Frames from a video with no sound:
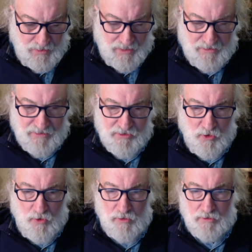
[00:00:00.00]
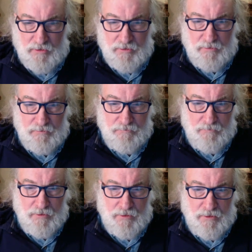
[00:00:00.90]
And it's called,
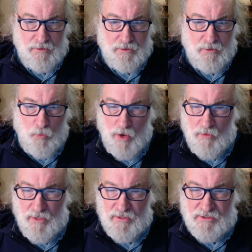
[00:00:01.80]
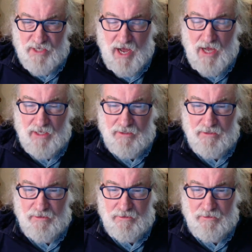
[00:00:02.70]
Where is God,
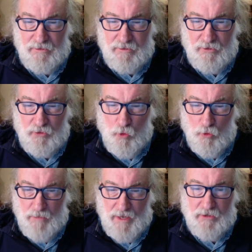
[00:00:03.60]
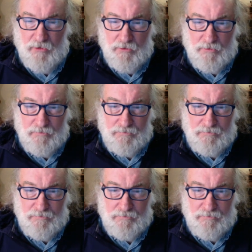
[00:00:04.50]
your Maker?